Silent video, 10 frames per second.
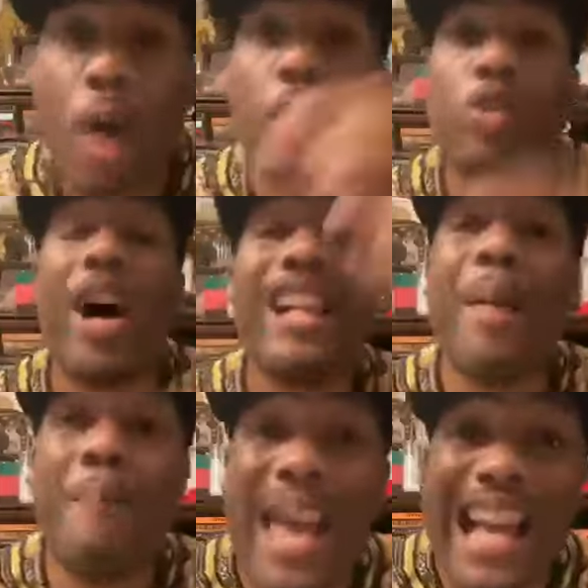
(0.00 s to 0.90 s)
was one of the
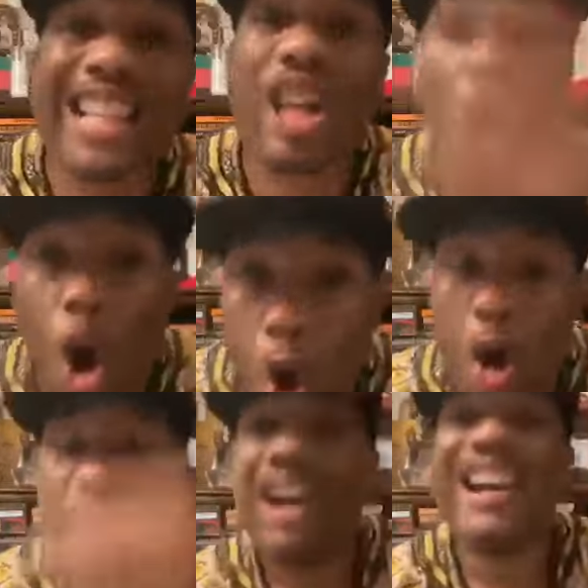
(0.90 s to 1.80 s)
biggest
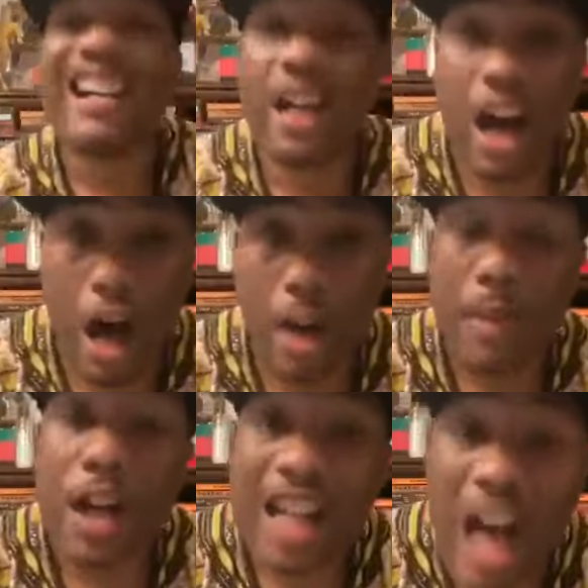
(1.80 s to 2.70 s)
oil um,
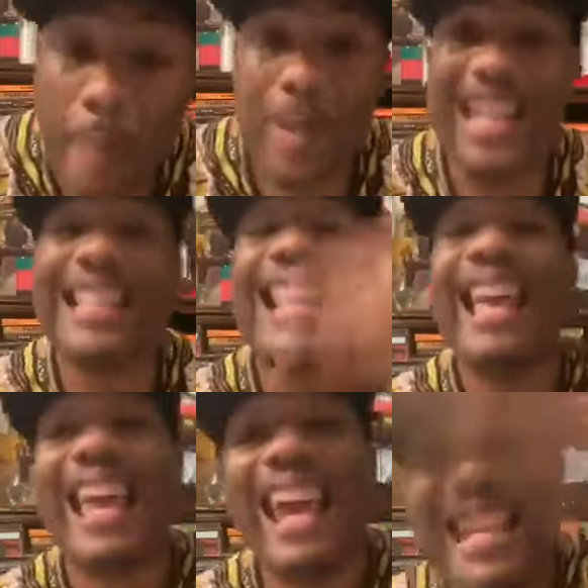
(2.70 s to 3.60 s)
companies
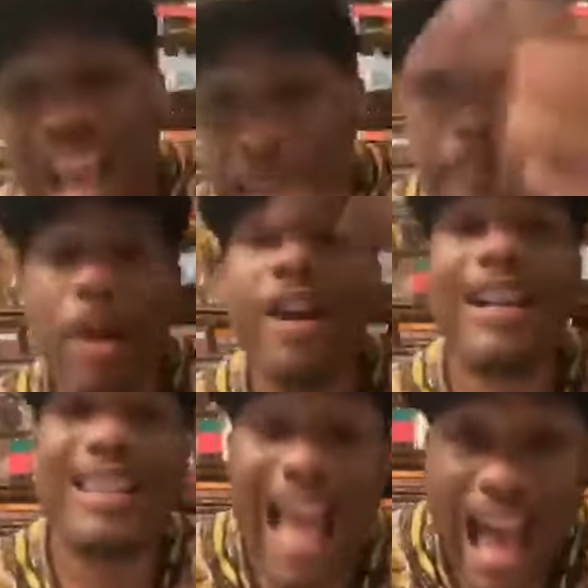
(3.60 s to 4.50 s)
in that period
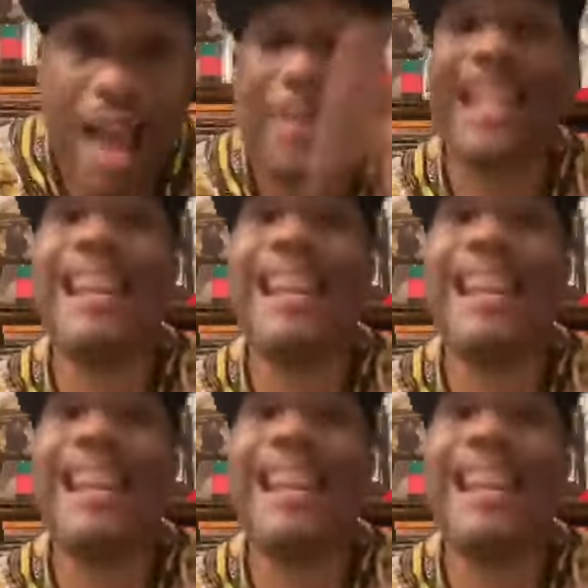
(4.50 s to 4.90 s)
of time in the